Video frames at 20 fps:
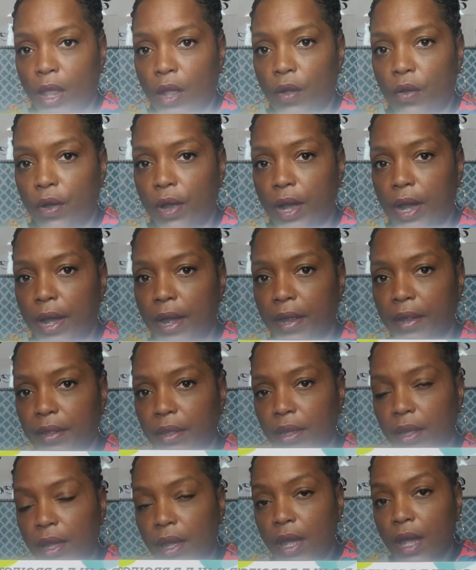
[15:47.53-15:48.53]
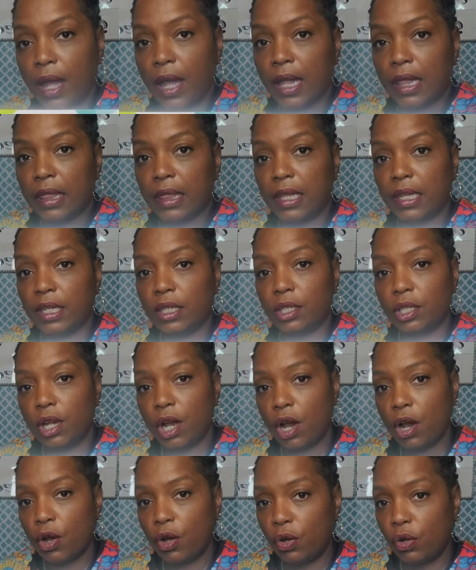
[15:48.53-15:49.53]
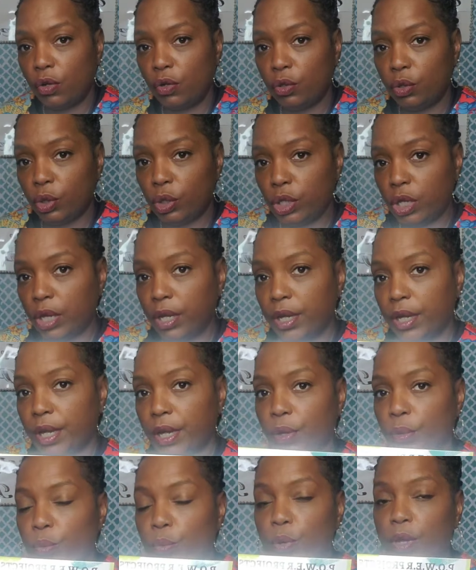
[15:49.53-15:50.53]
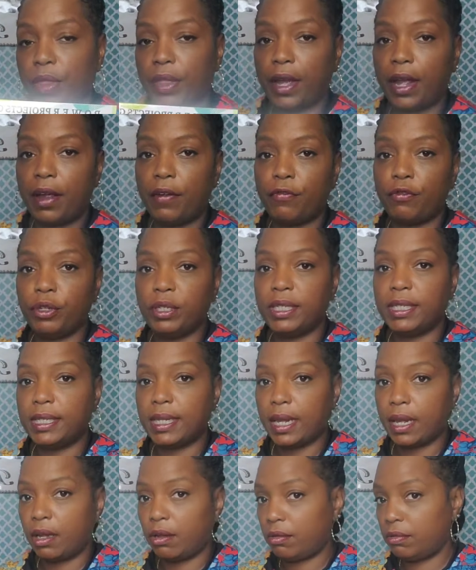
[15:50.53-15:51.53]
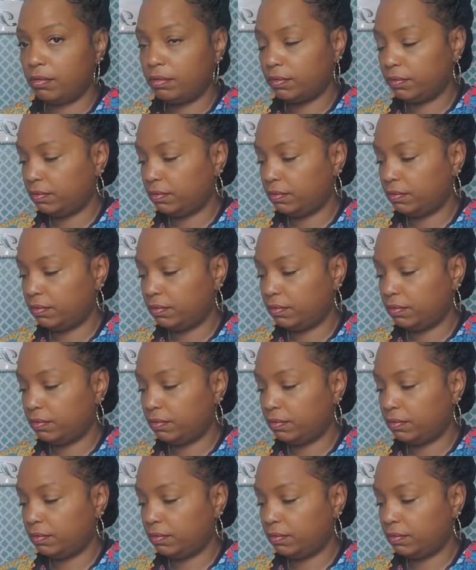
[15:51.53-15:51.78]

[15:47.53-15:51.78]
Okay, this goes with every sale.